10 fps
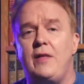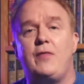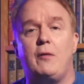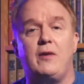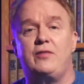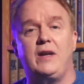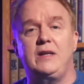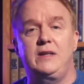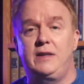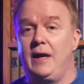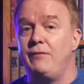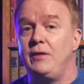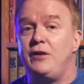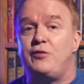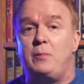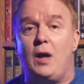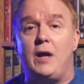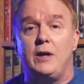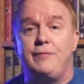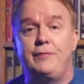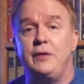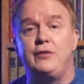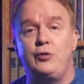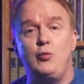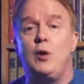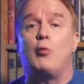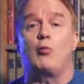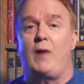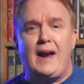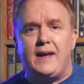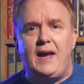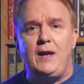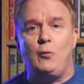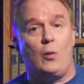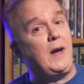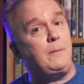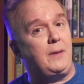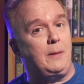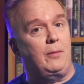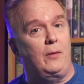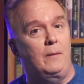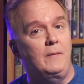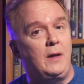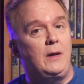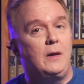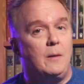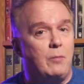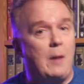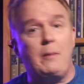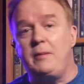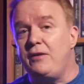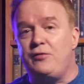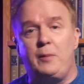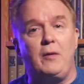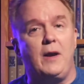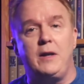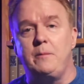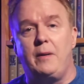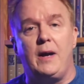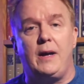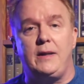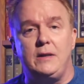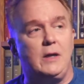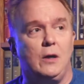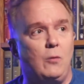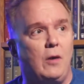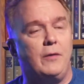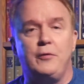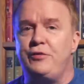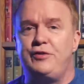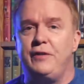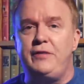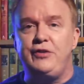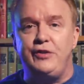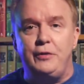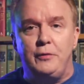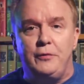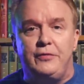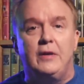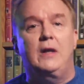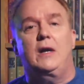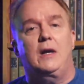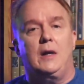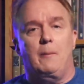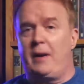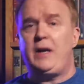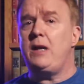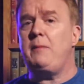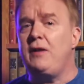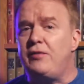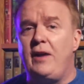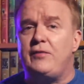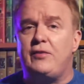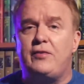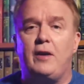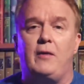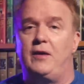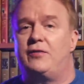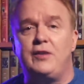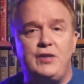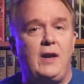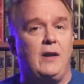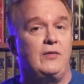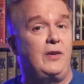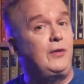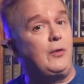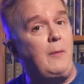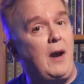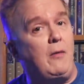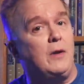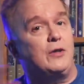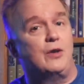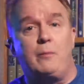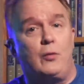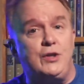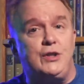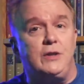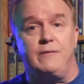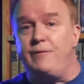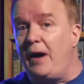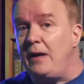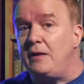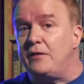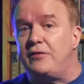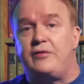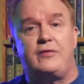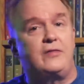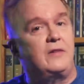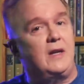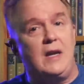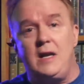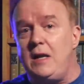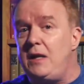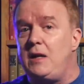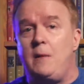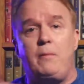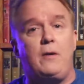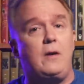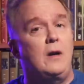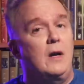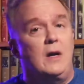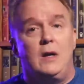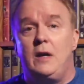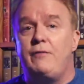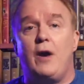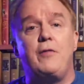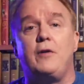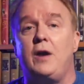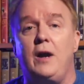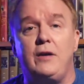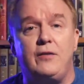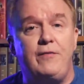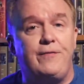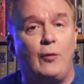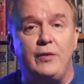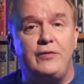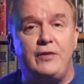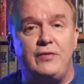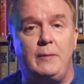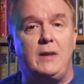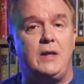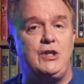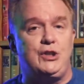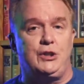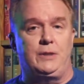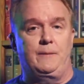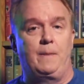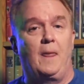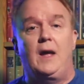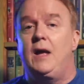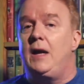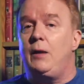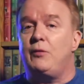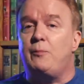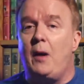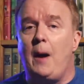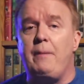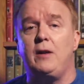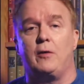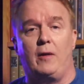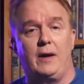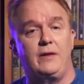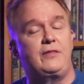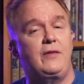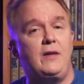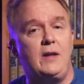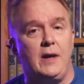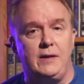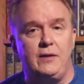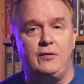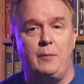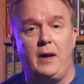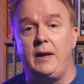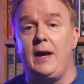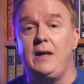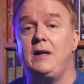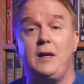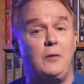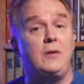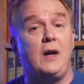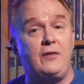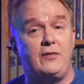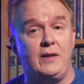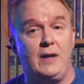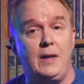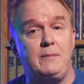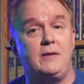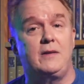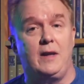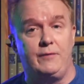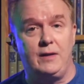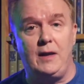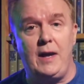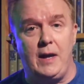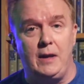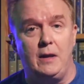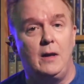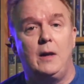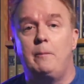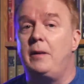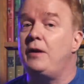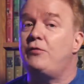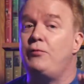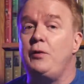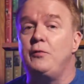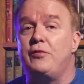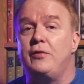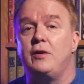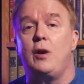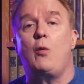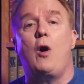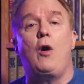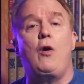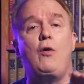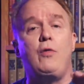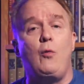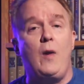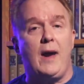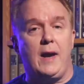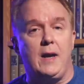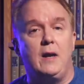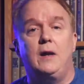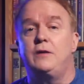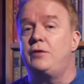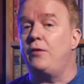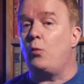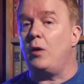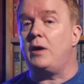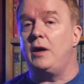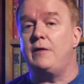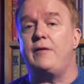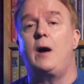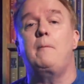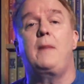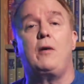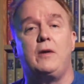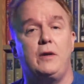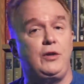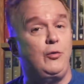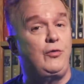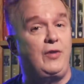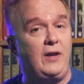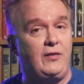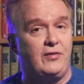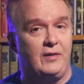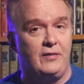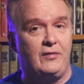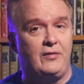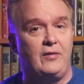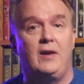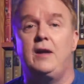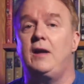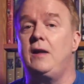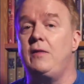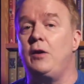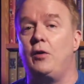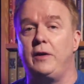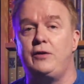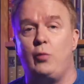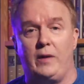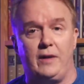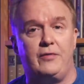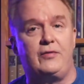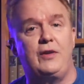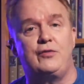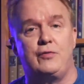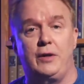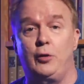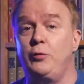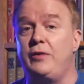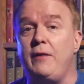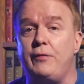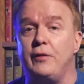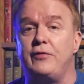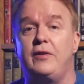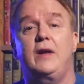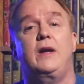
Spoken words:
that there is a devilish plot afoot to eradicate white people. Probably spearheaded by, you know, all those shifty Jews, by any means necessary, such as intermarriage, abortion, violence, any number of other kinds of forced assimilation. It was popularized in the 90s by a neo-Nazi named David Lane, but its roots go all the way to the work of American eugenicists in the early 20th century, whose efforts